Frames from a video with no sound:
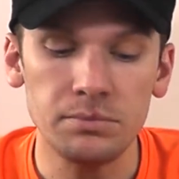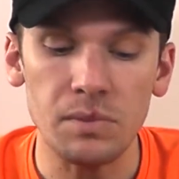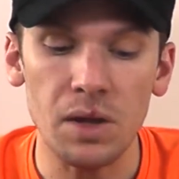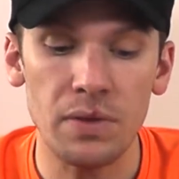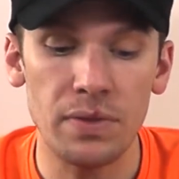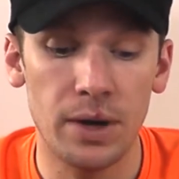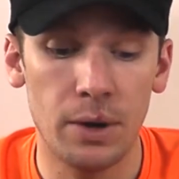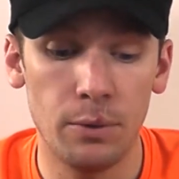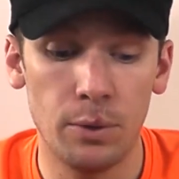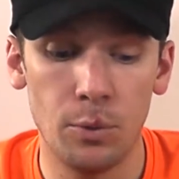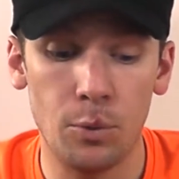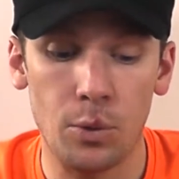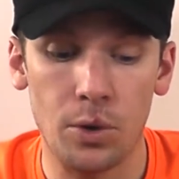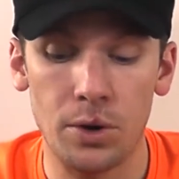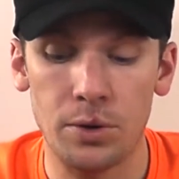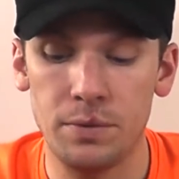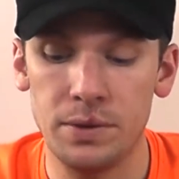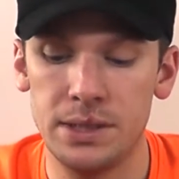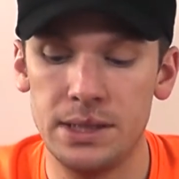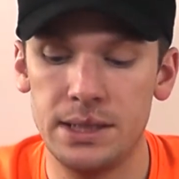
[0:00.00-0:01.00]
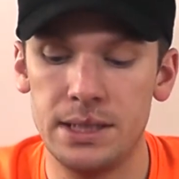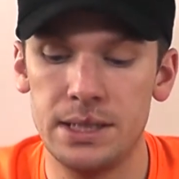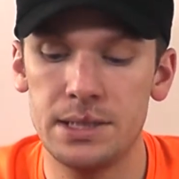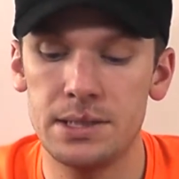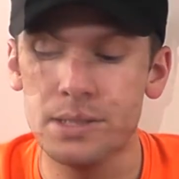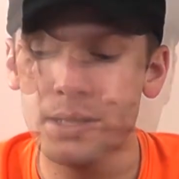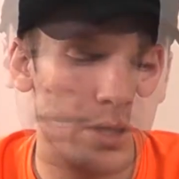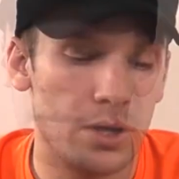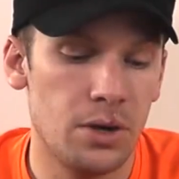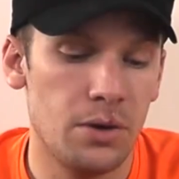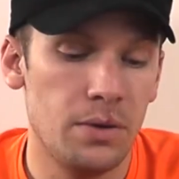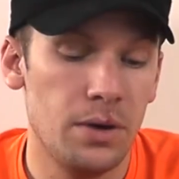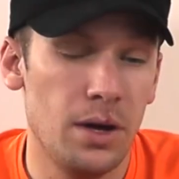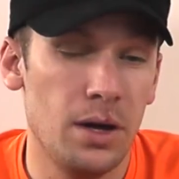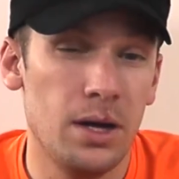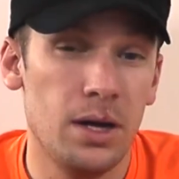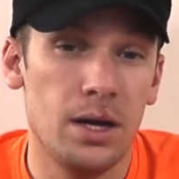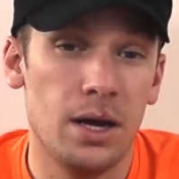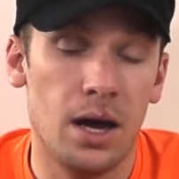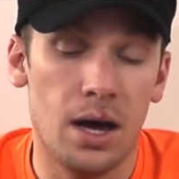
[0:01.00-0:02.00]
that would work with this. So
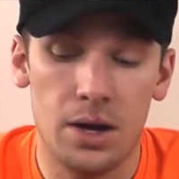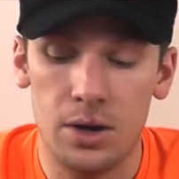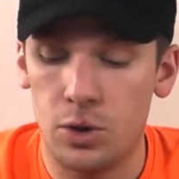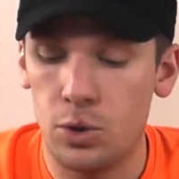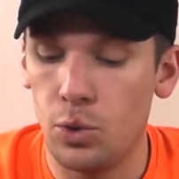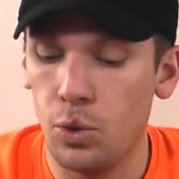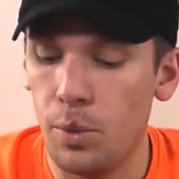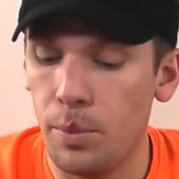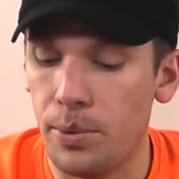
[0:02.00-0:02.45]
cool